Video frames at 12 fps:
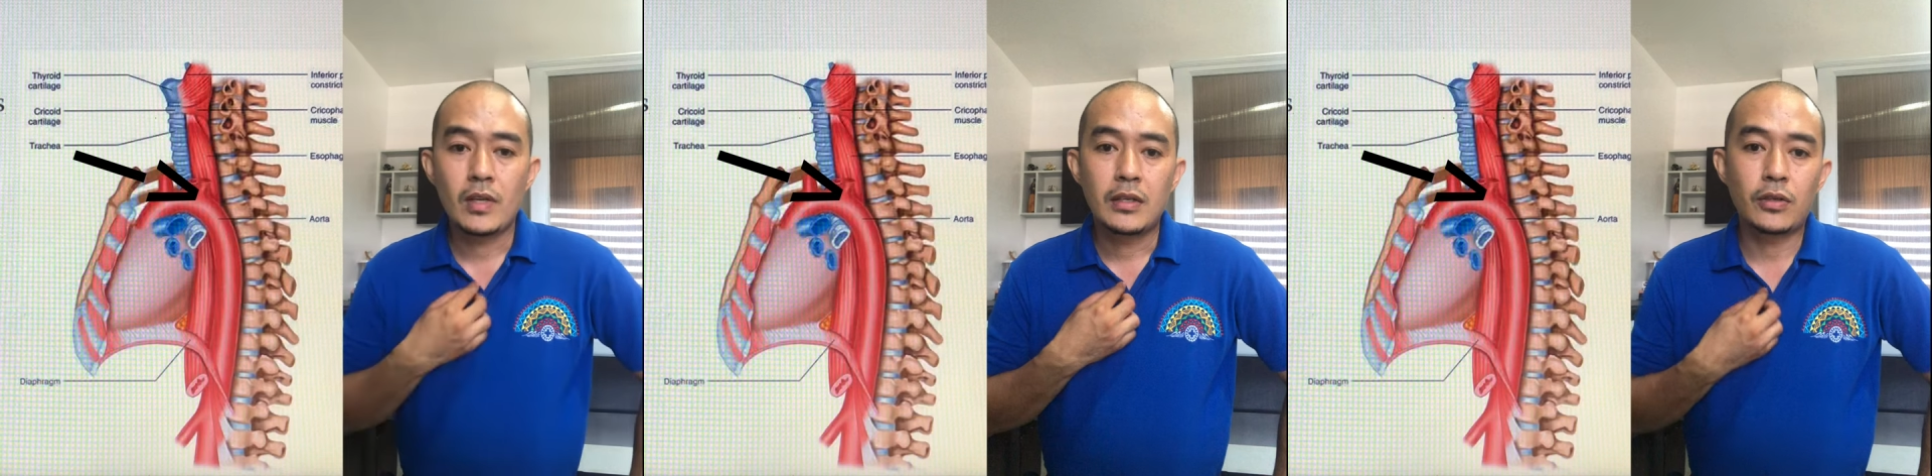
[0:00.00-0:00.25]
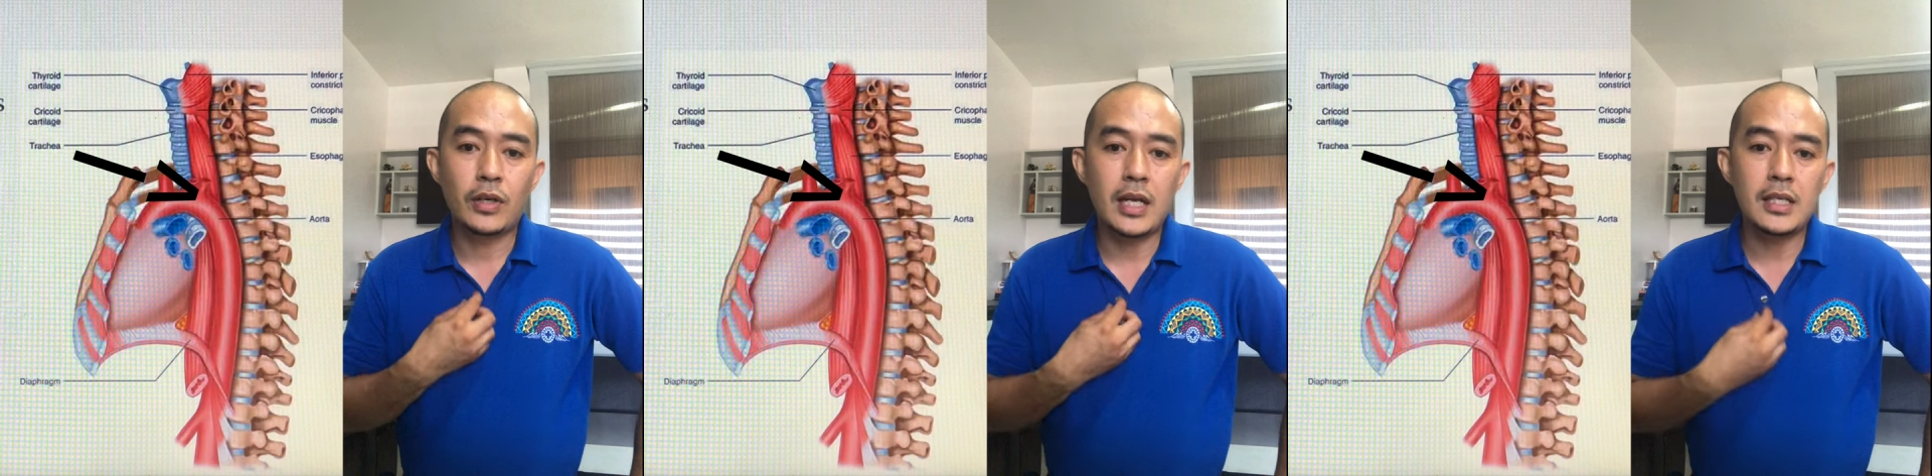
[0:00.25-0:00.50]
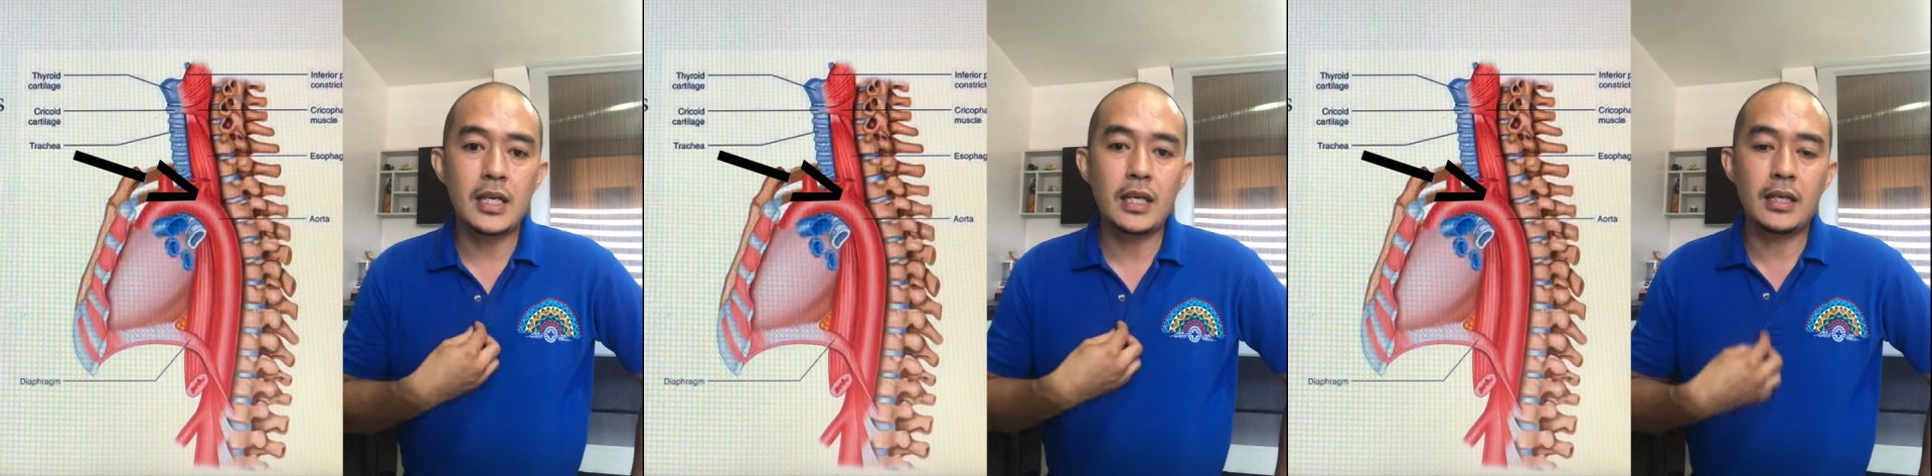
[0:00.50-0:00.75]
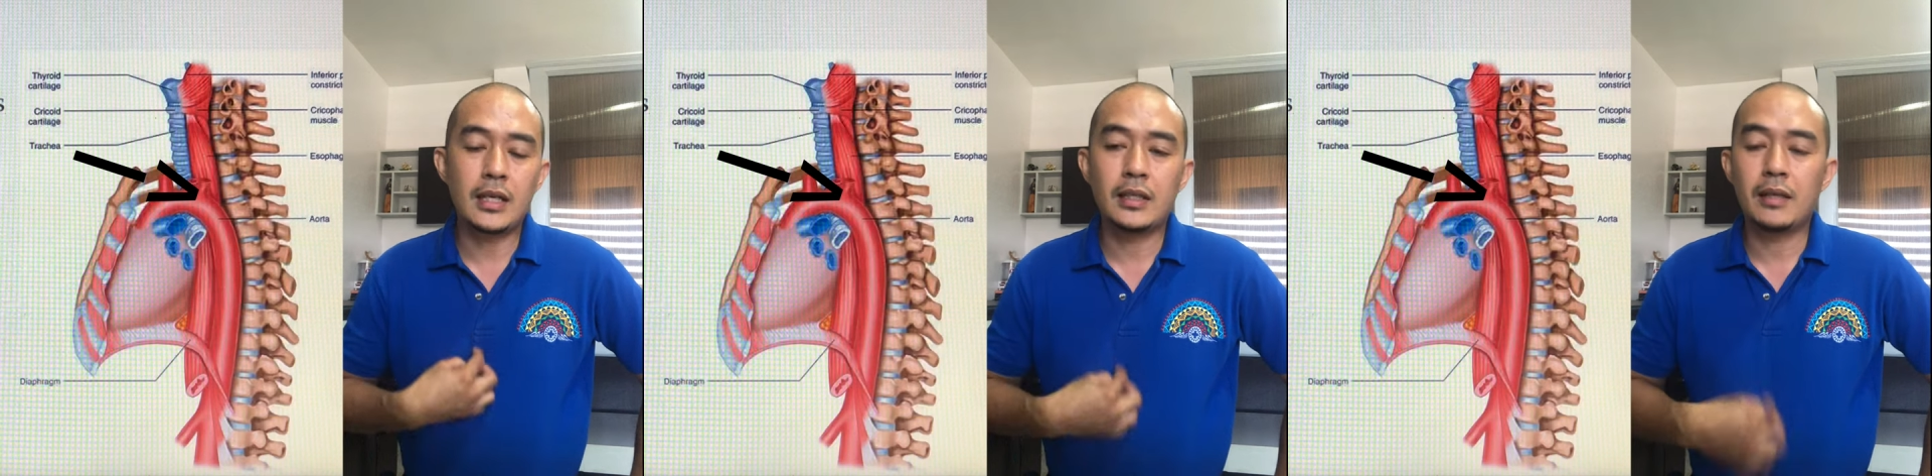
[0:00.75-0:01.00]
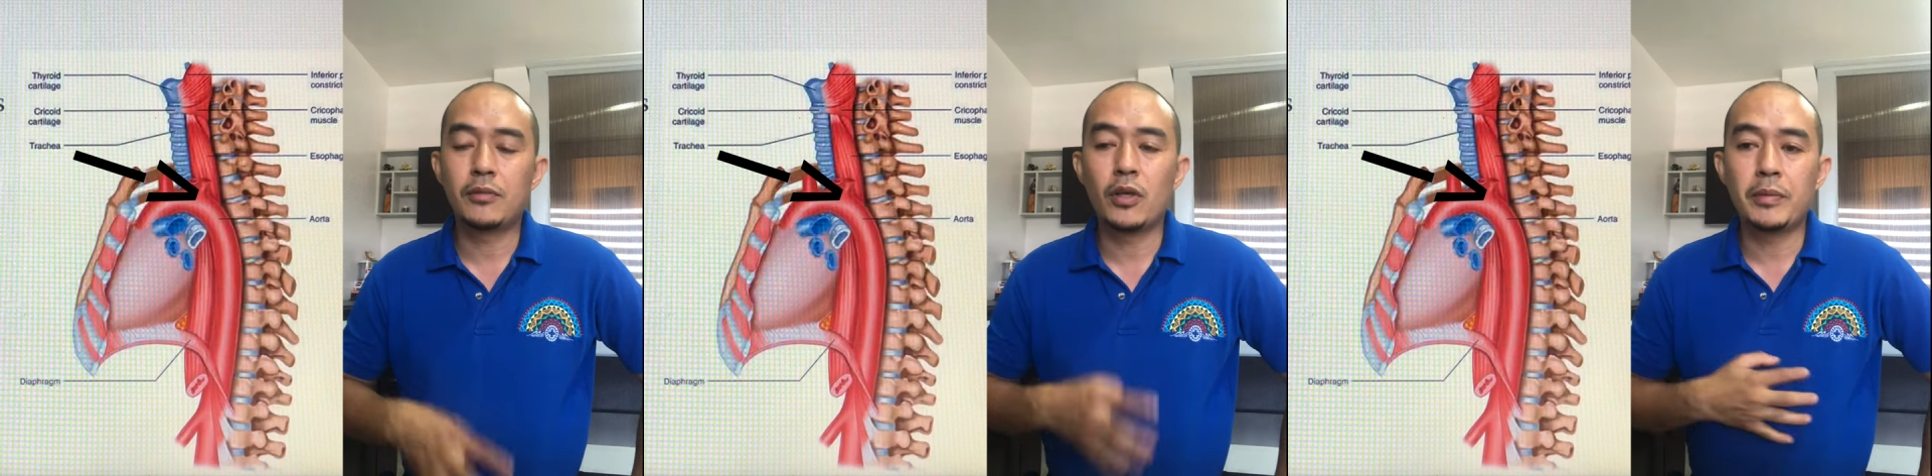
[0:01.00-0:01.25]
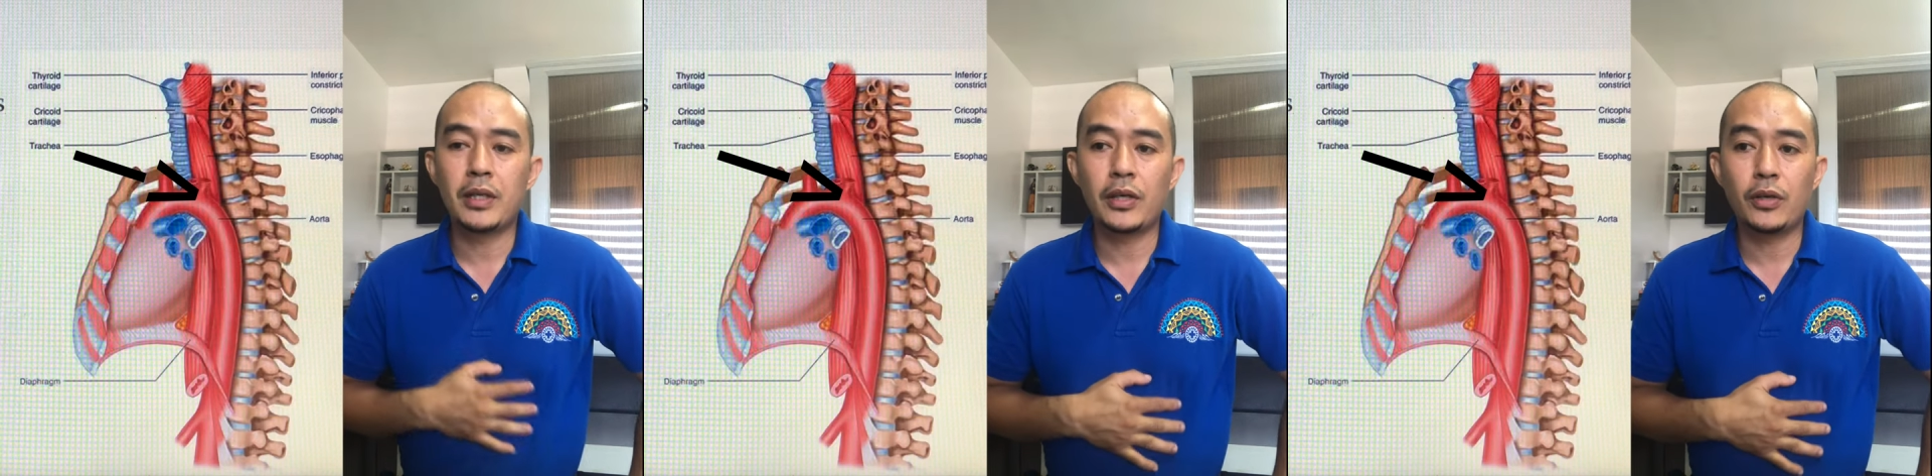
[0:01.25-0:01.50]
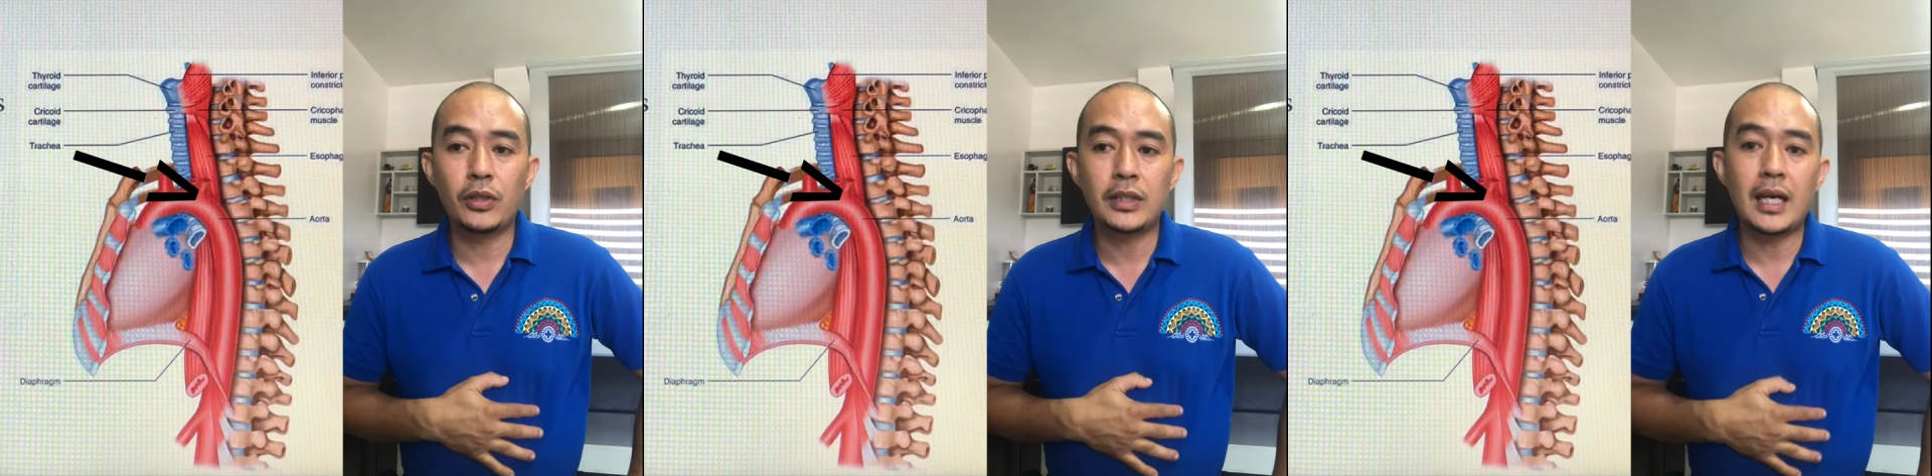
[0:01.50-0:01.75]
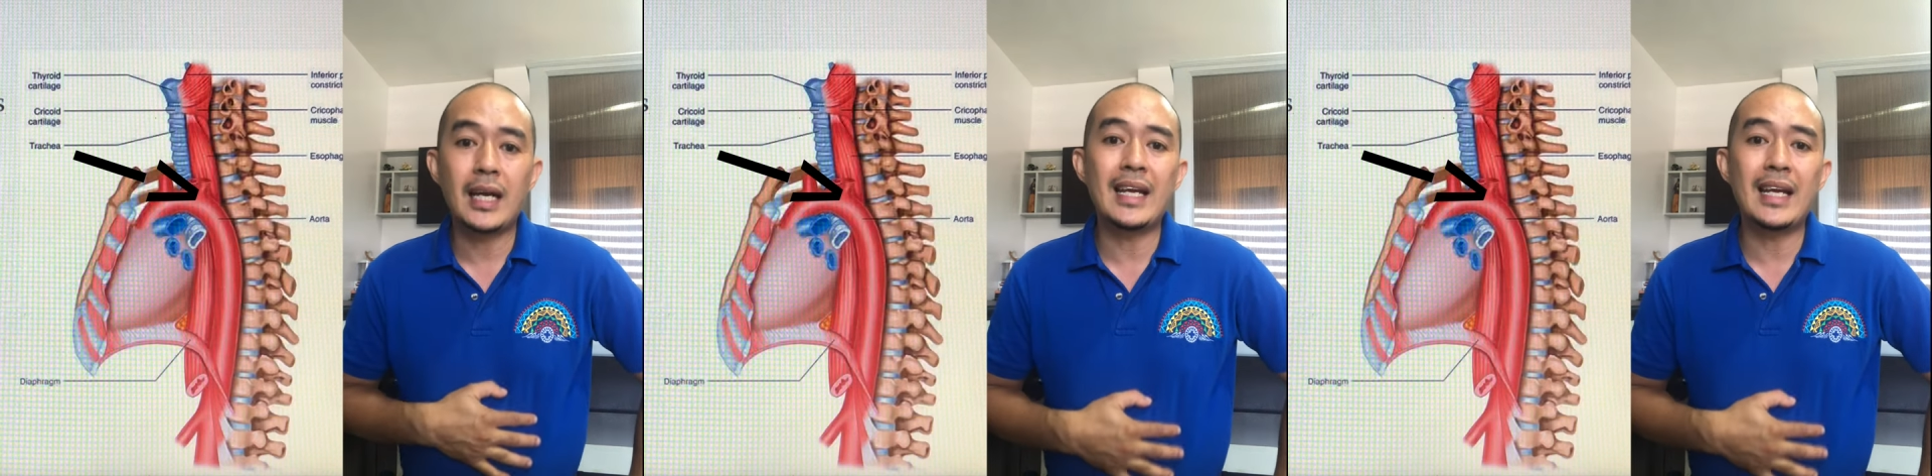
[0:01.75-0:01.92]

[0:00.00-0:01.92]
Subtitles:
thoracic and abdominal aorta,